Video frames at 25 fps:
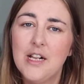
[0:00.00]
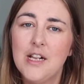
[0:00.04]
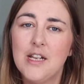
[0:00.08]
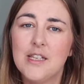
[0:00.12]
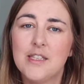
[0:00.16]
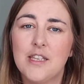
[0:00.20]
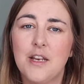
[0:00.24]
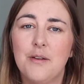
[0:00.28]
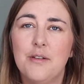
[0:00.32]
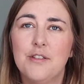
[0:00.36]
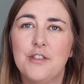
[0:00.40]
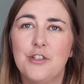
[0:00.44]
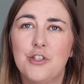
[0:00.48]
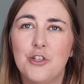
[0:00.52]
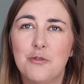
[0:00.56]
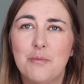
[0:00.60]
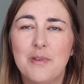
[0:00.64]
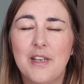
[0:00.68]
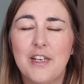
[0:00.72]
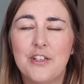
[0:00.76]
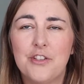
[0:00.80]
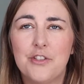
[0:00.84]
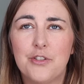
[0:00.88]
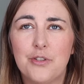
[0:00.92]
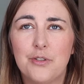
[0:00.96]
So it's a
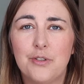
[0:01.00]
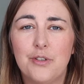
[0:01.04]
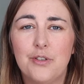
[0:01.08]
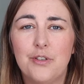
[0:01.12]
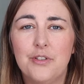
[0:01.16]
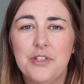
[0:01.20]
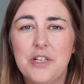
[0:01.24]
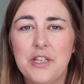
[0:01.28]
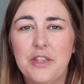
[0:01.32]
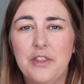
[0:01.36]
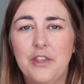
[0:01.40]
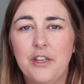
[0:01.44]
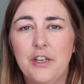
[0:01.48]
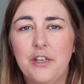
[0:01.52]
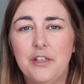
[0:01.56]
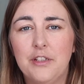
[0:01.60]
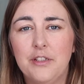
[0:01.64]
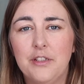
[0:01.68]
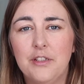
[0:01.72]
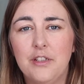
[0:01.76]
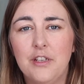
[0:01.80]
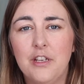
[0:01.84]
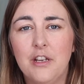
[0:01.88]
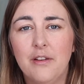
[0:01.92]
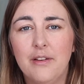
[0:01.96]
double-edged sword in that,
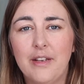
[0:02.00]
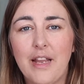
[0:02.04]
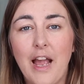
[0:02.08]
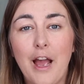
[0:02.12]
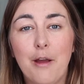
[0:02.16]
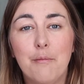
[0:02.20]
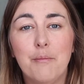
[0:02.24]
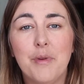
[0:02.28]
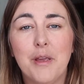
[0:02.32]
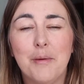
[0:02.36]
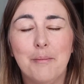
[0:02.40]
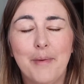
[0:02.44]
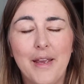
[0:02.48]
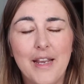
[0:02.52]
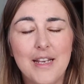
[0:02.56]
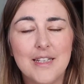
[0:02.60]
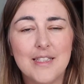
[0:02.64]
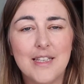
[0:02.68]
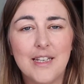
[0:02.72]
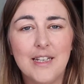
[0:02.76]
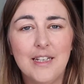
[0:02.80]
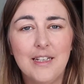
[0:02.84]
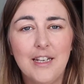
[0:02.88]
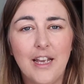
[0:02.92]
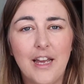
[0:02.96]
you know, it can be
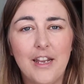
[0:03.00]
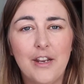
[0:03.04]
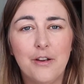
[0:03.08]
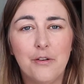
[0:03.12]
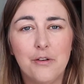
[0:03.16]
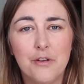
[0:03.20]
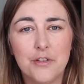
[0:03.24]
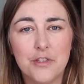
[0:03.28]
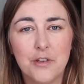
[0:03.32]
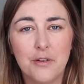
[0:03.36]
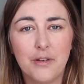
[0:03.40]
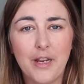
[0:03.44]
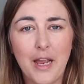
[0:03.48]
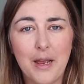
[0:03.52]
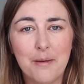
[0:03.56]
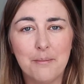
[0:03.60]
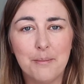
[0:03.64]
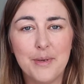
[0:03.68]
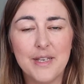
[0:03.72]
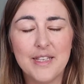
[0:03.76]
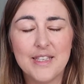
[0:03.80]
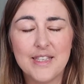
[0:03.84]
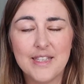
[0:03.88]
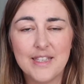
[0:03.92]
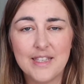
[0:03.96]
amazing and it also can
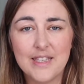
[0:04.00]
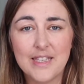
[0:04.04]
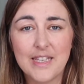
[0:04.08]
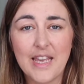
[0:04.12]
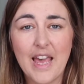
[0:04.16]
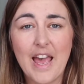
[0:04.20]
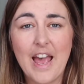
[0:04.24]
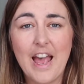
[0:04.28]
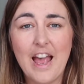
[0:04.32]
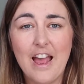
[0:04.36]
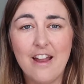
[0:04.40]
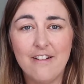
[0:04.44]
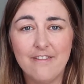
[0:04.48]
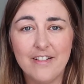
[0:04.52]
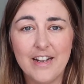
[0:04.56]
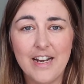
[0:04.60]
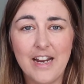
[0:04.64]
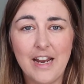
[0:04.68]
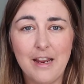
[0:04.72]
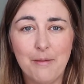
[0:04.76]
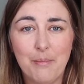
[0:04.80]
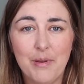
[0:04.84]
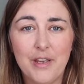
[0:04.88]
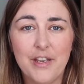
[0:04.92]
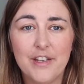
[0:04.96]
be
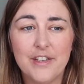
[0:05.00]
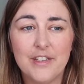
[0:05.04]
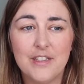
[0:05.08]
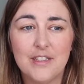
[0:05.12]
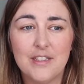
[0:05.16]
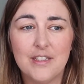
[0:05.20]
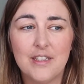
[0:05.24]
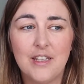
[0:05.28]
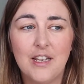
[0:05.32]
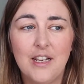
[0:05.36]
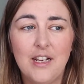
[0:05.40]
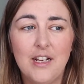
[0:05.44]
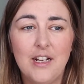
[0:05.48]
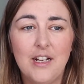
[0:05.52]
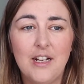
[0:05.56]
scary, because